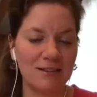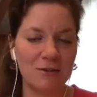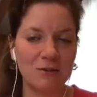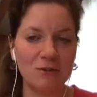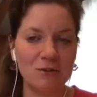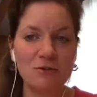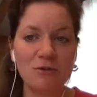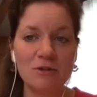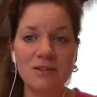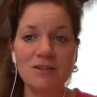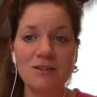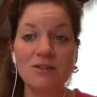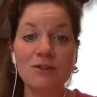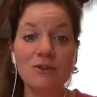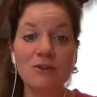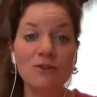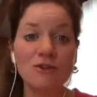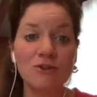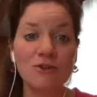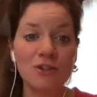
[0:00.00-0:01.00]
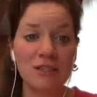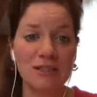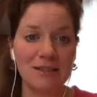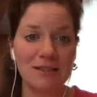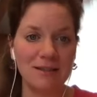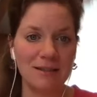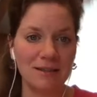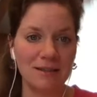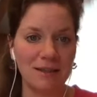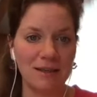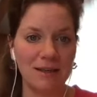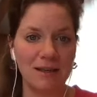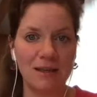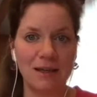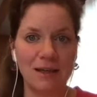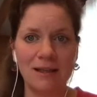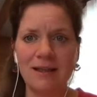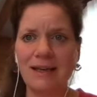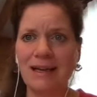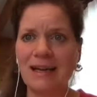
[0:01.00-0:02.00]
So you can search easily. I
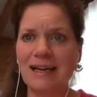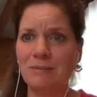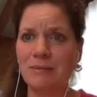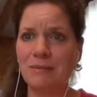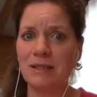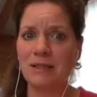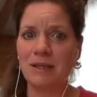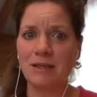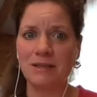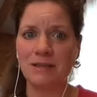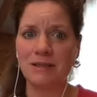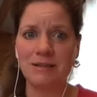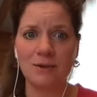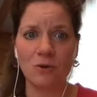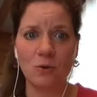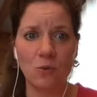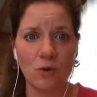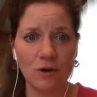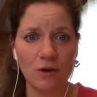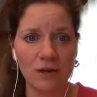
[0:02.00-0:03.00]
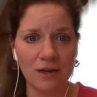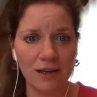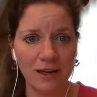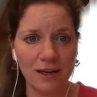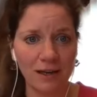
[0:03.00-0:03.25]
think Amazon is still working.